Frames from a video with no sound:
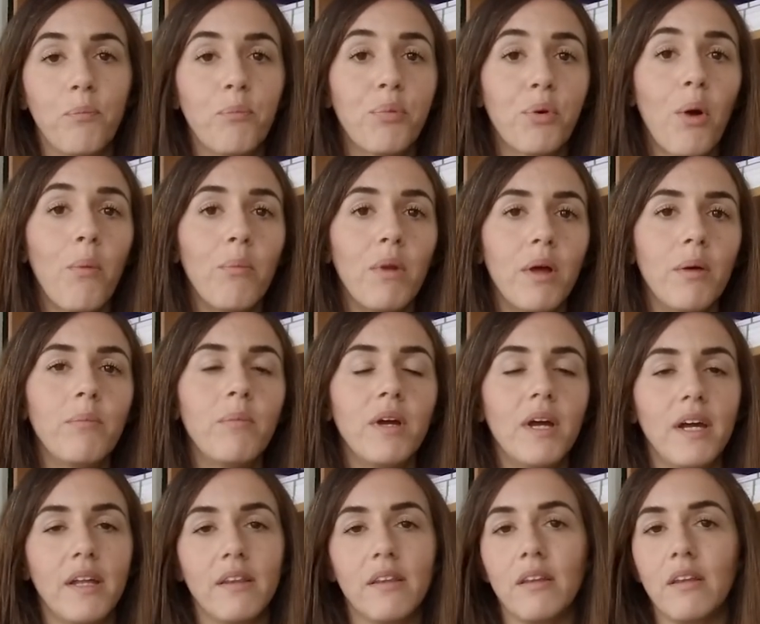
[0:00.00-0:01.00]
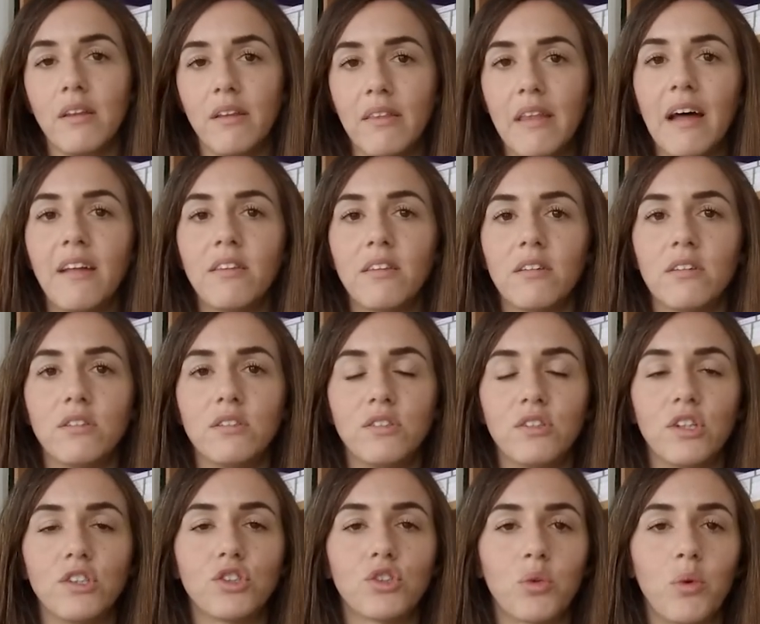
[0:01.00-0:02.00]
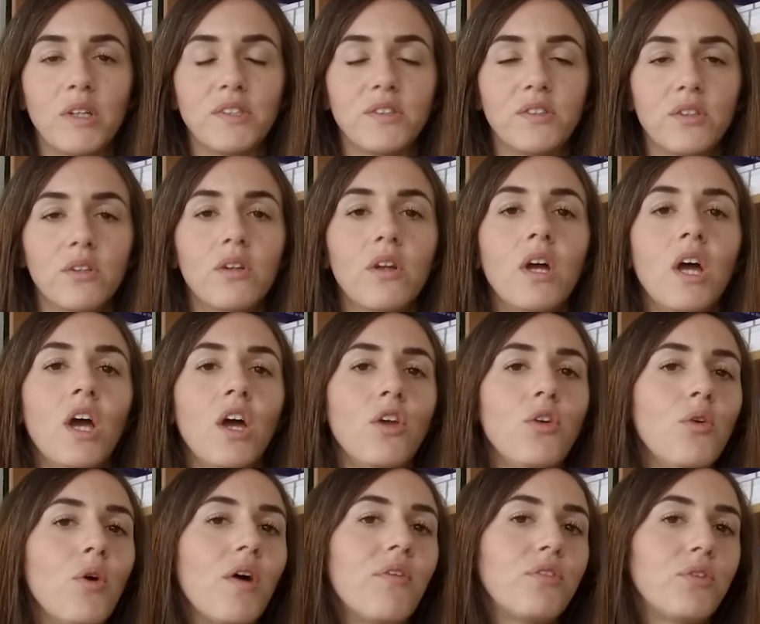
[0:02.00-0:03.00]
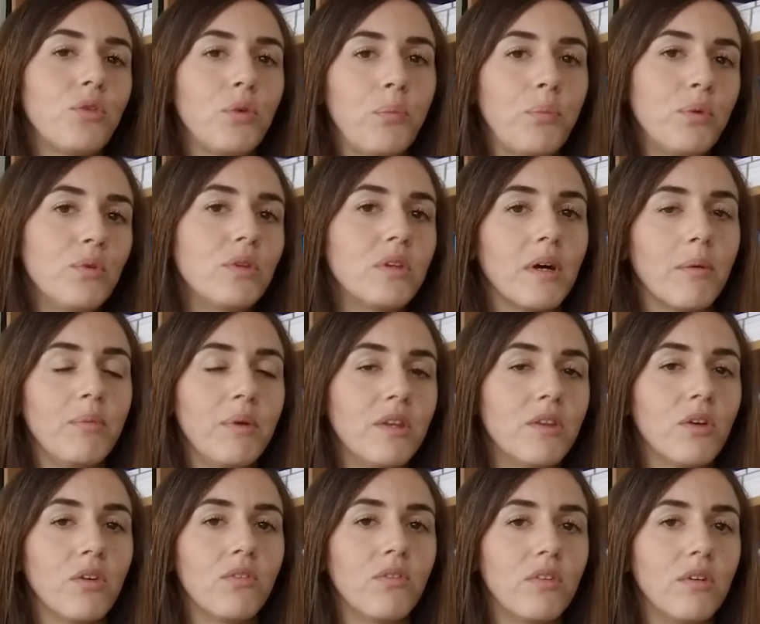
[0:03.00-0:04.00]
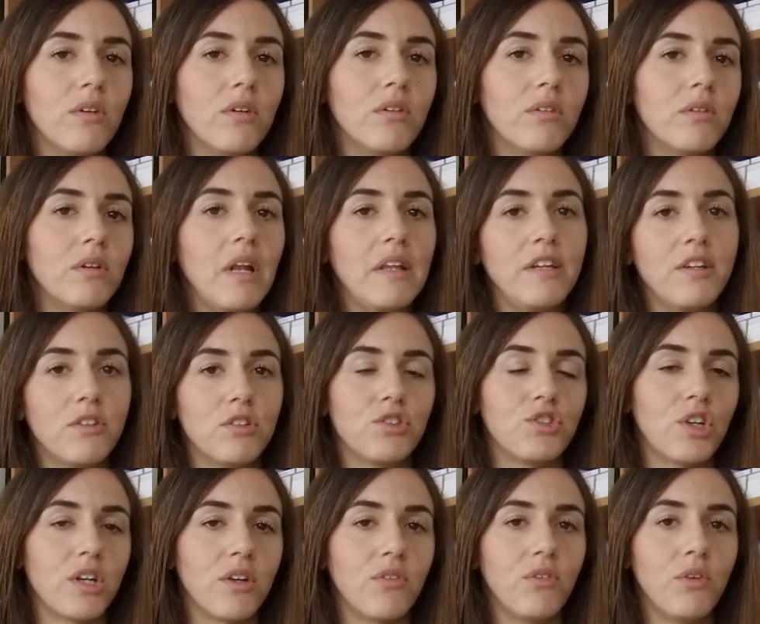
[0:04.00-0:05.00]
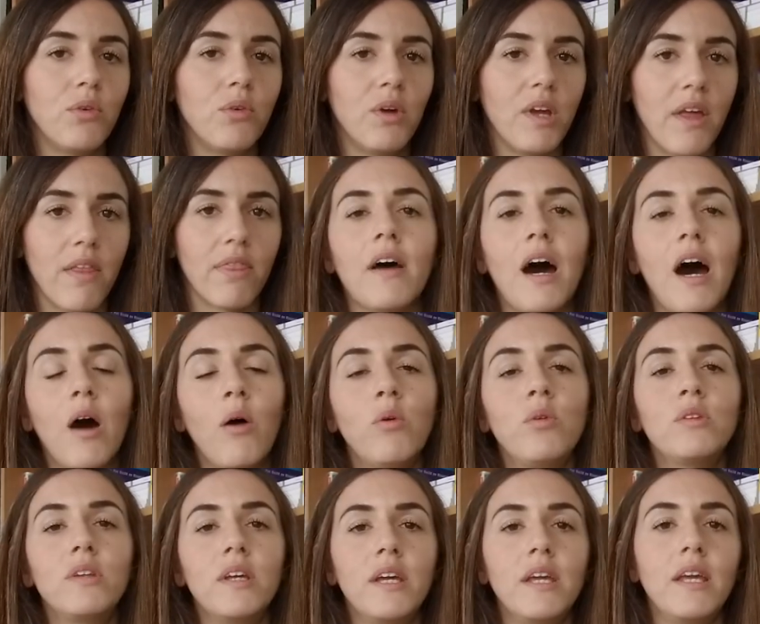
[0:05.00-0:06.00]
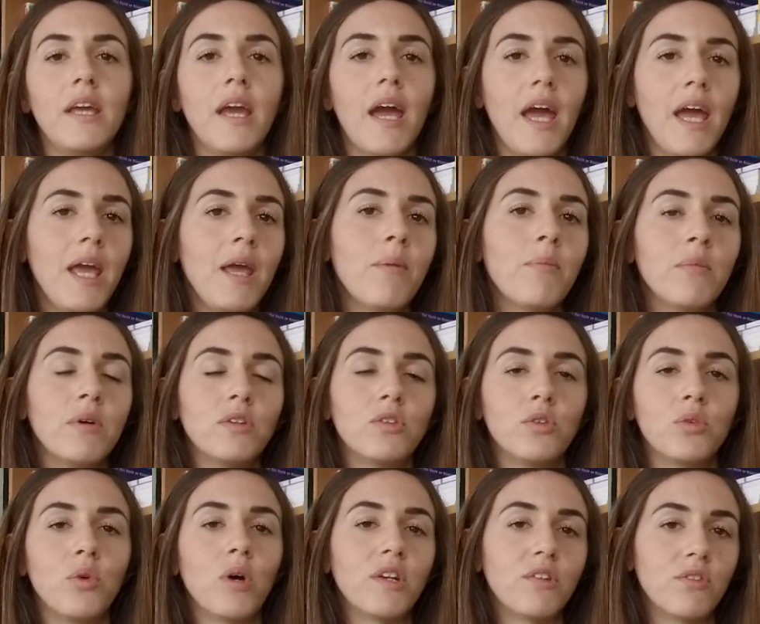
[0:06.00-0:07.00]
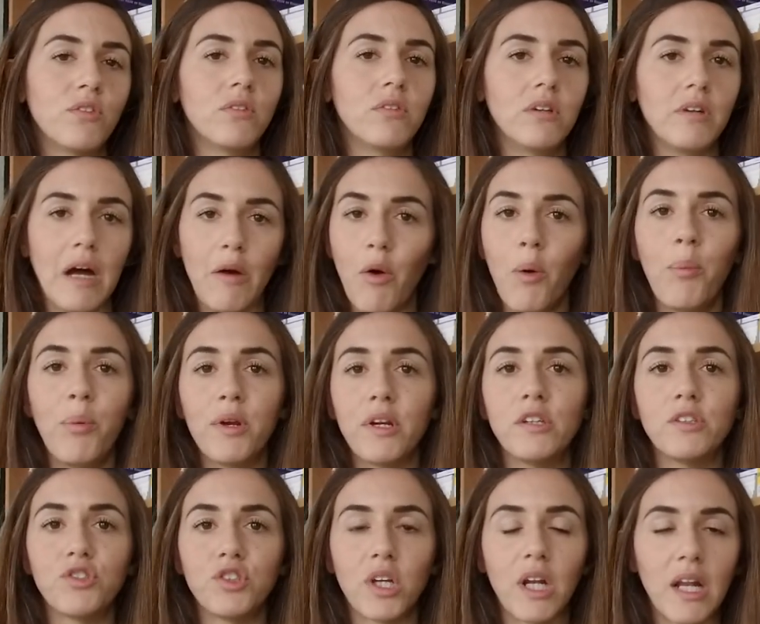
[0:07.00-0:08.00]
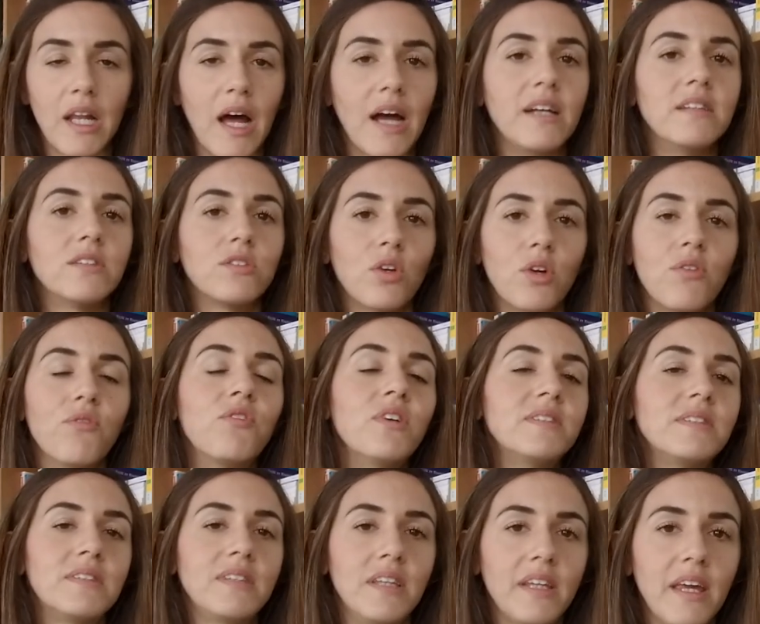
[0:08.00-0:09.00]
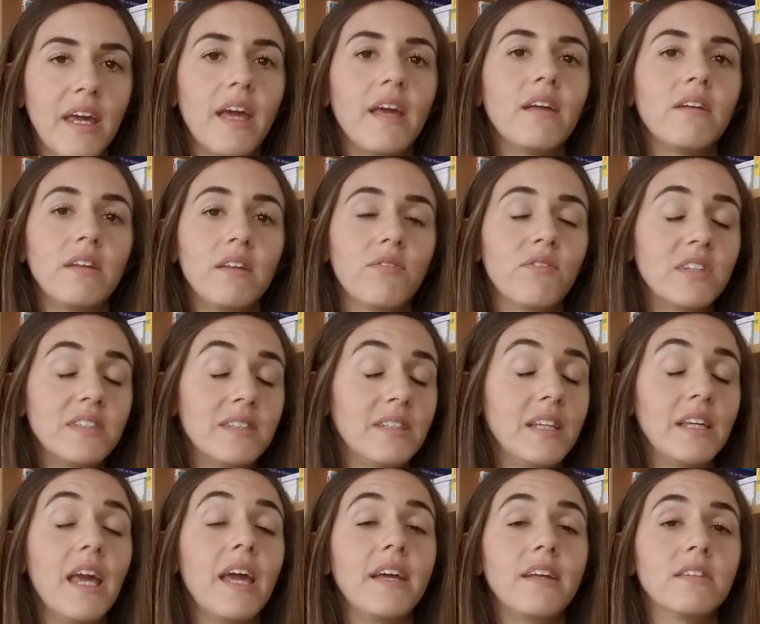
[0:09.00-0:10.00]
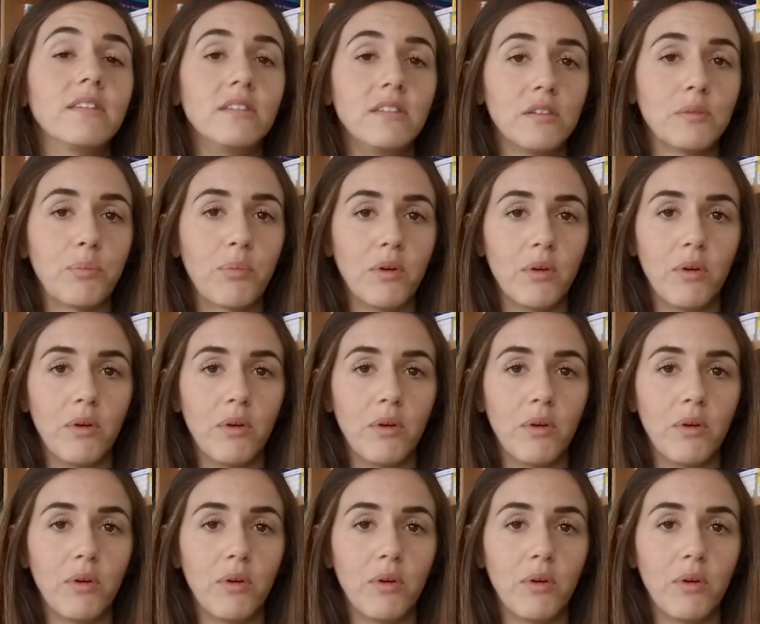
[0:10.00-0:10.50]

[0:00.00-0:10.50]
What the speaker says: problem and that research question, you have to put a bit of literature review in. How they aim to operationalize, so investigate these